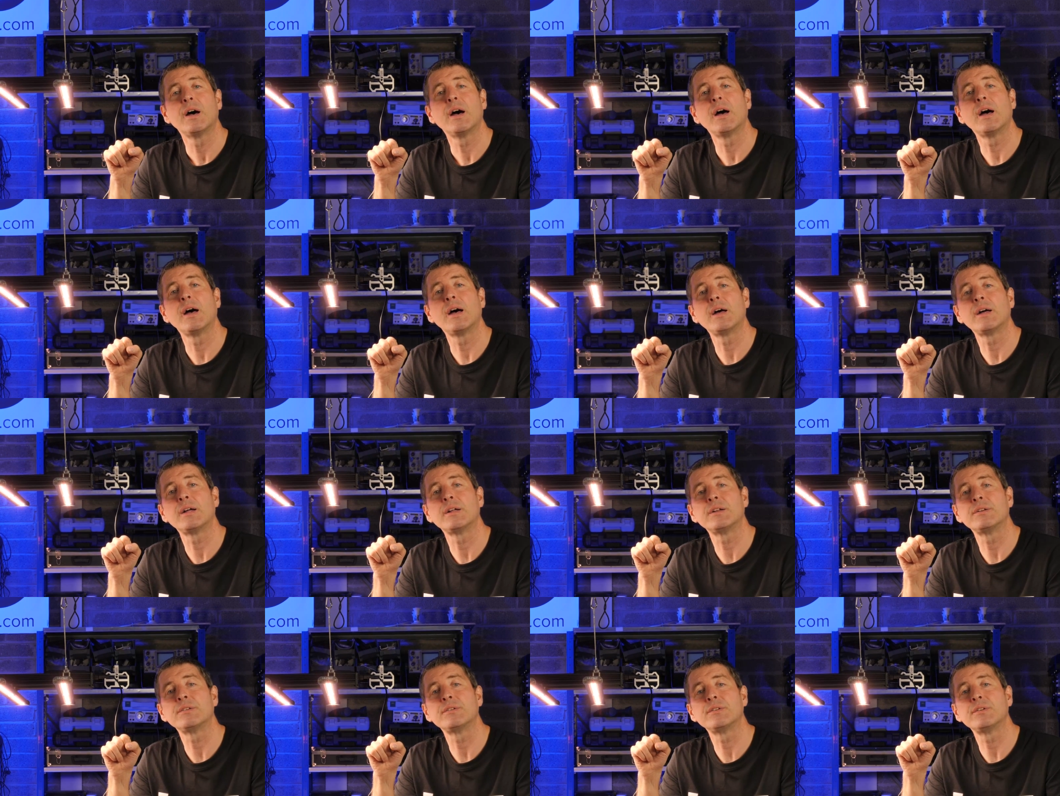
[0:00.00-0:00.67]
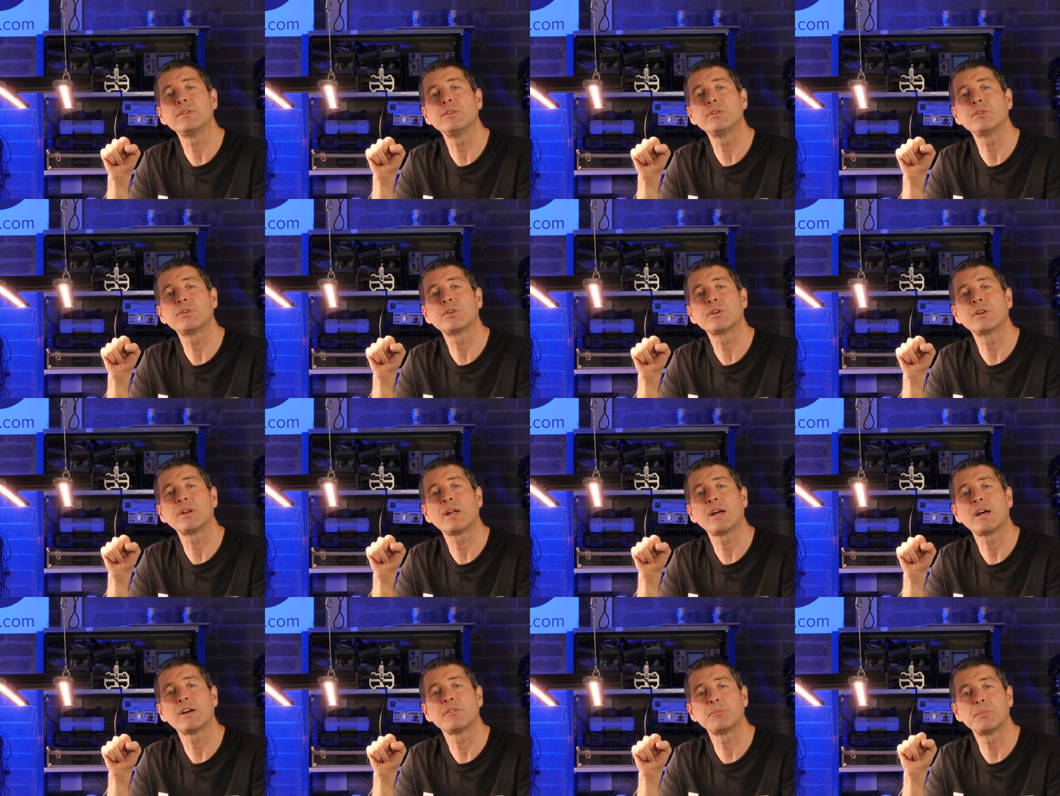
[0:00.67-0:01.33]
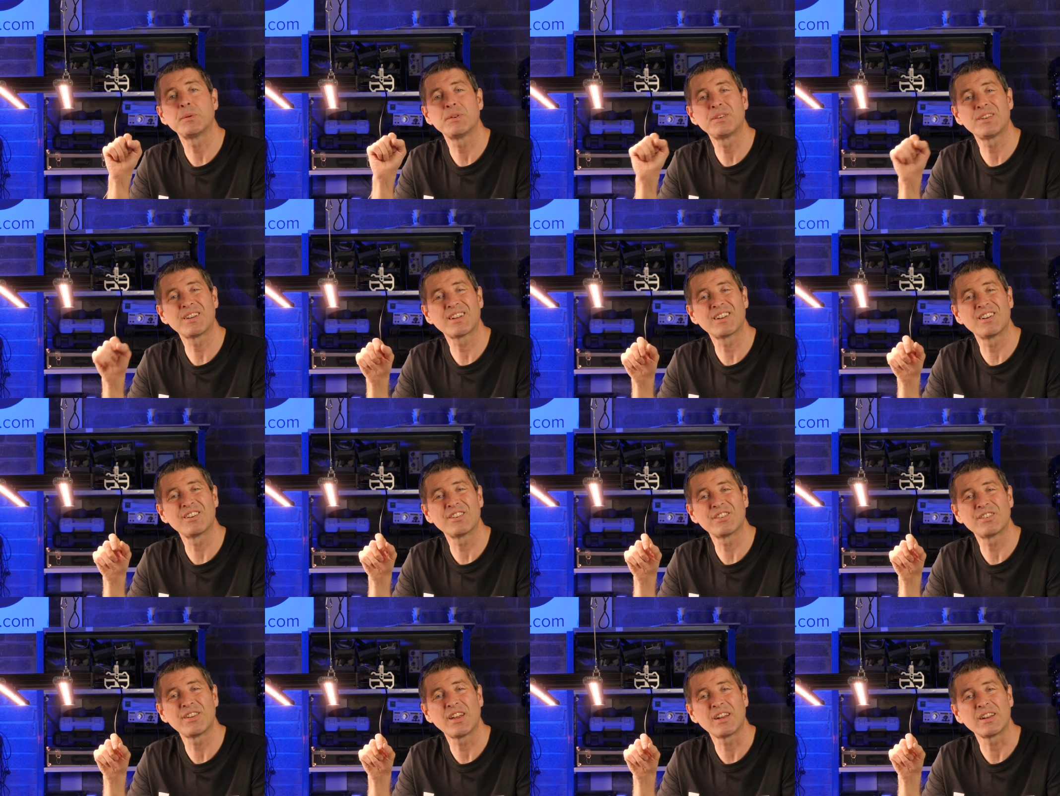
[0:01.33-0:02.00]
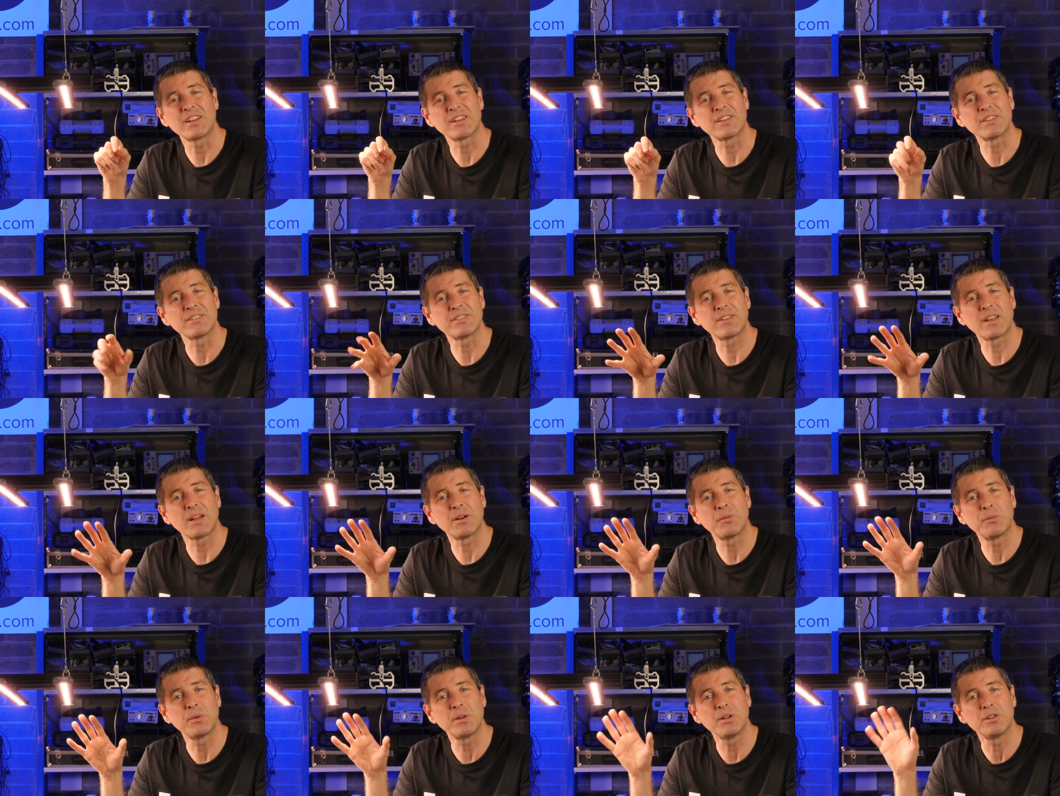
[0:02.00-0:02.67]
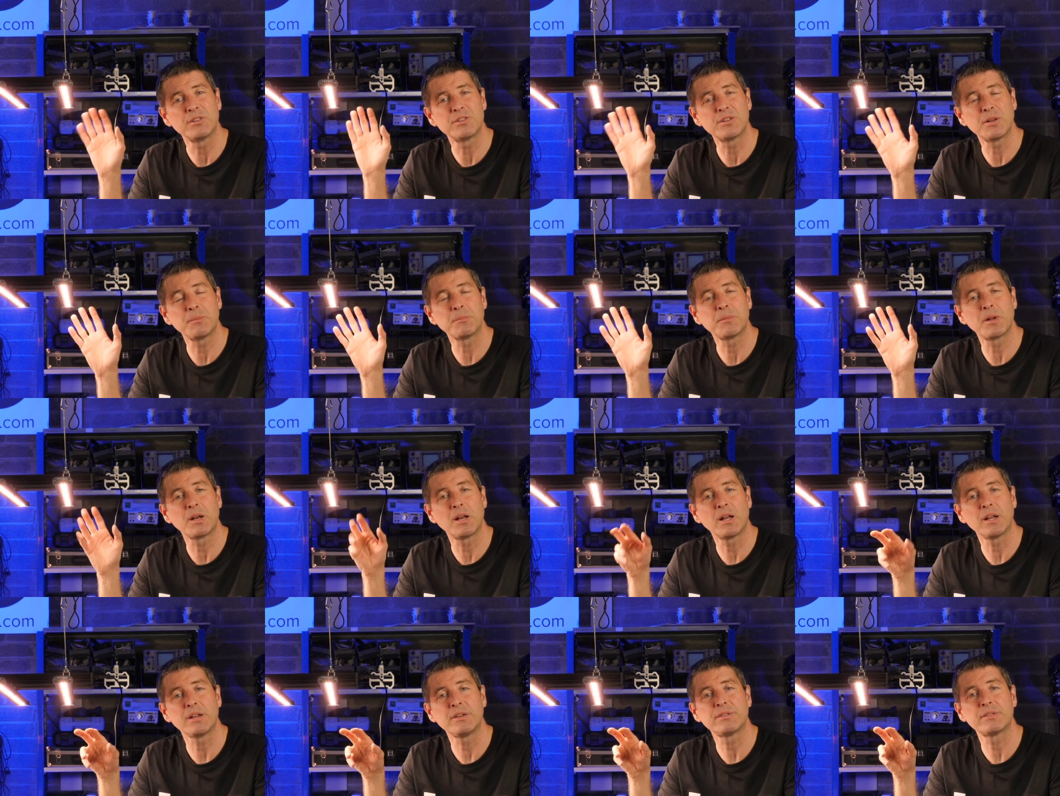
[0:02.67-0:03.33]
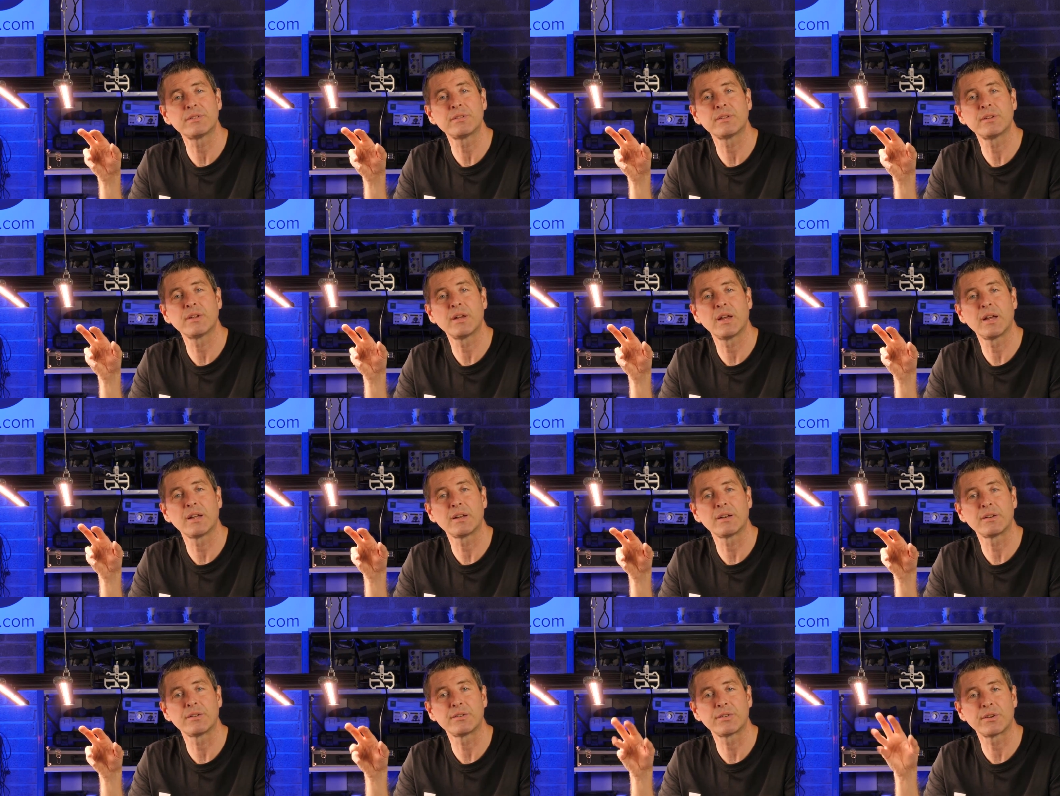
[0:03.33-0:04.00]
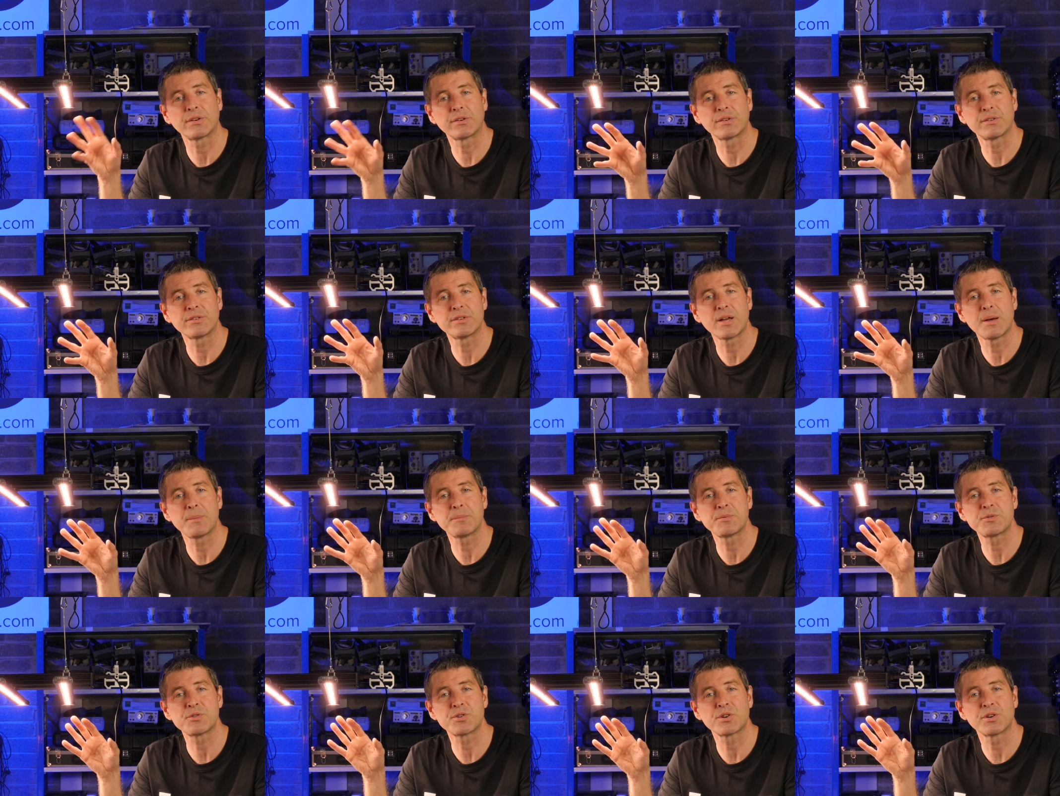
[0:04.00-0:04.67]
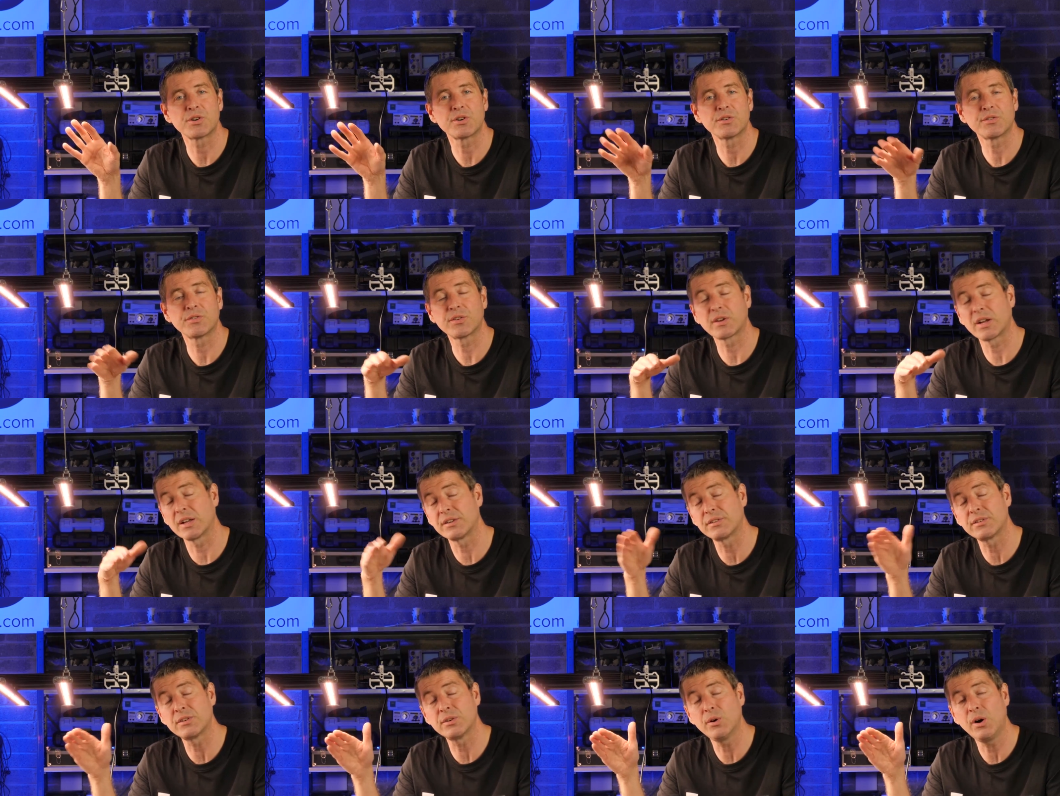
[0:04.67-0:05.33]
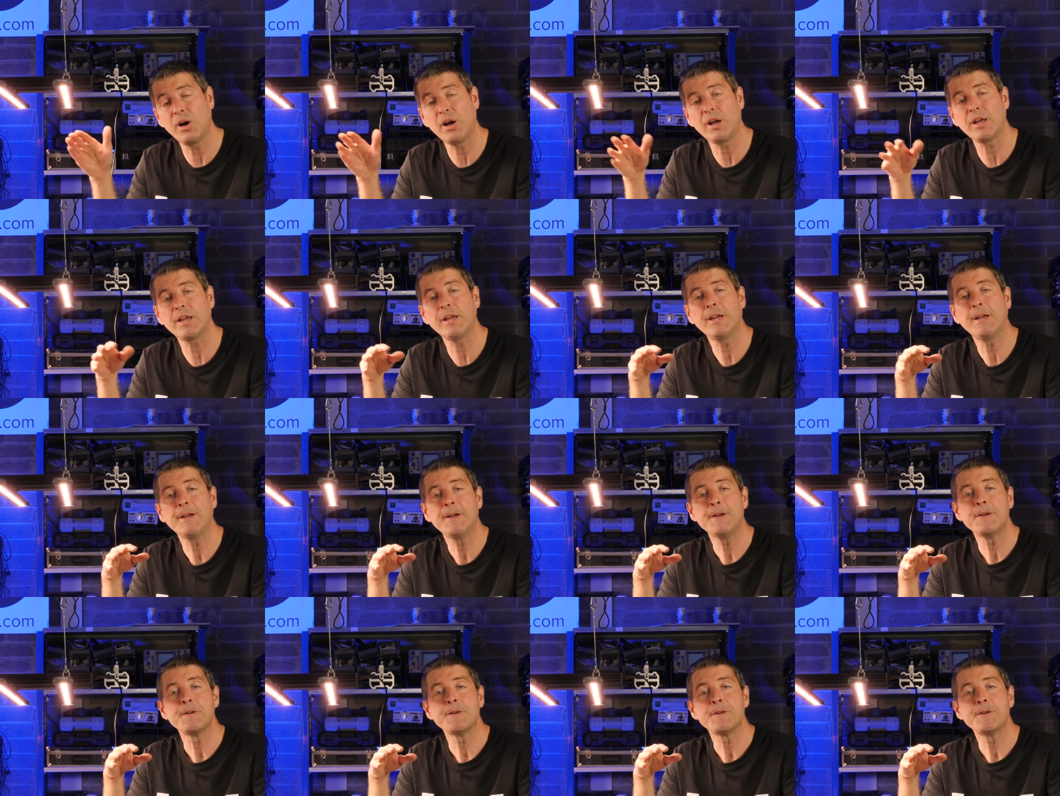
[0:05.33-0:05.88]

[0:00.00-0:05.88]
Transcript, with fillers: and you can have particular settings that will dim the lights at a certain temperature if it gets too high,